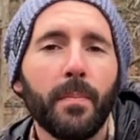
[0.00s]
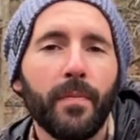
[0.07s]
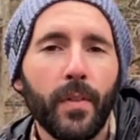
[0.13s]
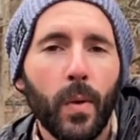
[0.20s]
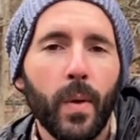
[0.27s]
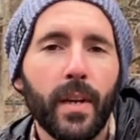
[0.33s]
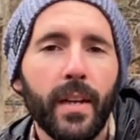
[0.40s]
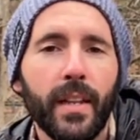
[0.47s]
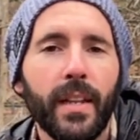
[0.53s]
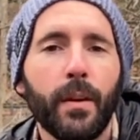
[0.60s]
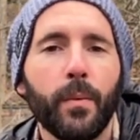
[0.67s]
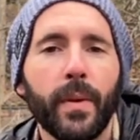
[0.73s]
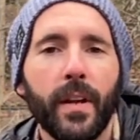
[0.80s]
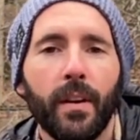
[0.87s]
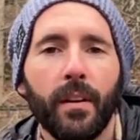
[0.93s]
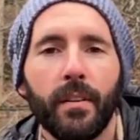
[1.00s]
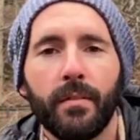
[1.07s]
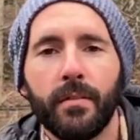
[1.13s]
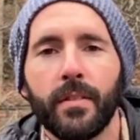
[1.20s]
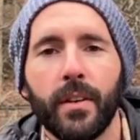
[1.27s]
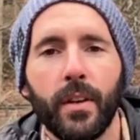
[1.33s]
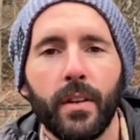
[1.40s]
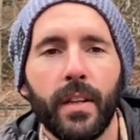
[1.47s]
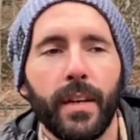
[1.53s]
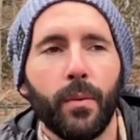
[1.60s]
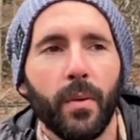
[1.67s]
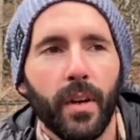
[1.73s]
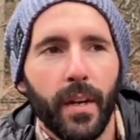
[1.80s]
Florida that we are currently working